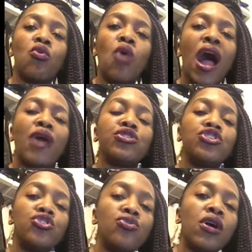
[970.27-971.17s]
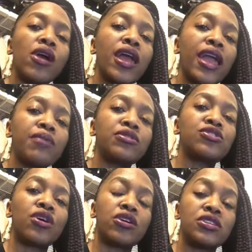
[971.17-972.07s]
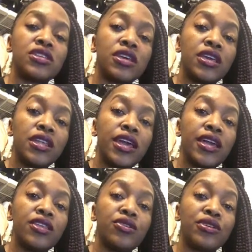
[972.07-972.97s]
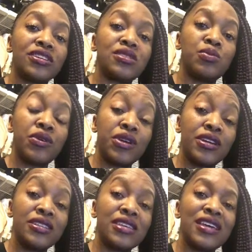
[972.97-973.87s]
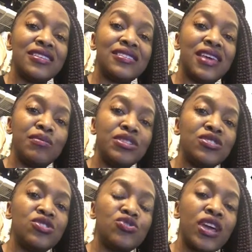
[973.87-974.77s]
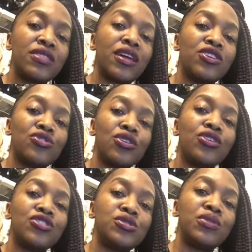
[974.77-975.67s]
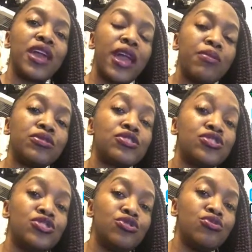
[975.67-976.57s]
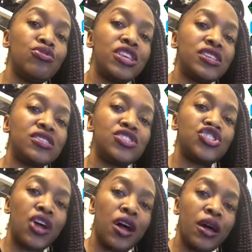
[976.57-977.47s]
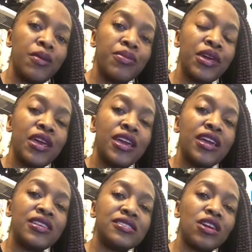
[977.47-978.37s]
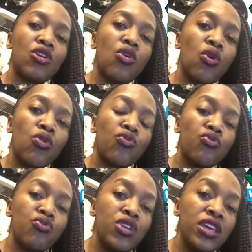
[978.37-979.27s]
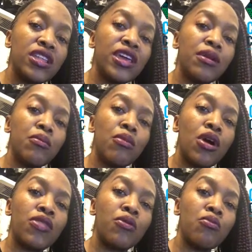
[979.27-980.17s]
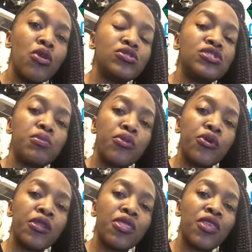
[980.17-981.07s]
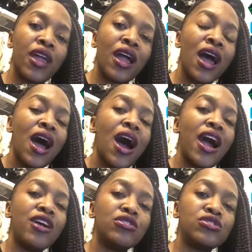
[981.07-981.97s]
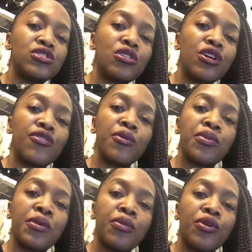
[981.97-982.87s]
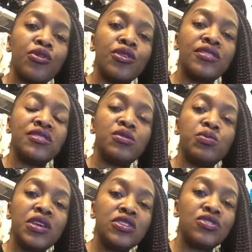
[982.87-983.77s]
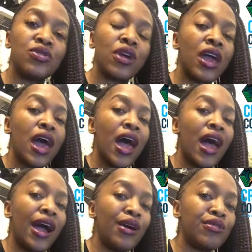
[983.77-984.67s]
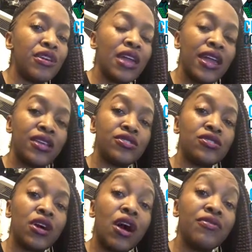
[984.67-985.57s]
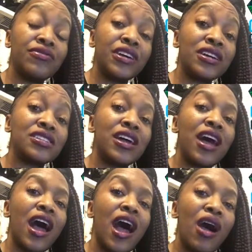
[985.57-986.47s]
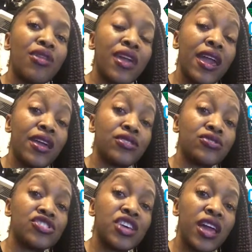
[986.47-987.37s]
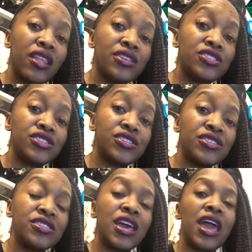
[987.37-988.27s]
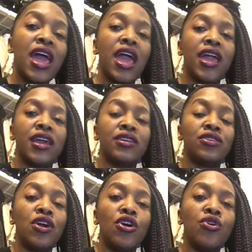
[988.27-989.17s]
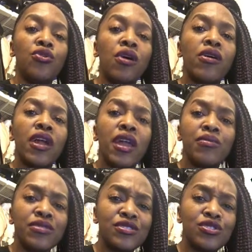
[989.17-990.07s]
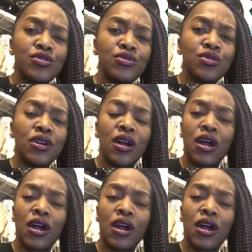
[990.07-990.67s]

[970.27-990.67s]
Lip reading: how you are able to articulate your experience and demonstrate that you are going to be able to do this job is really the most important thing. I also look for people who can speak to how they handled conflict, how they handle challenges, and who are able to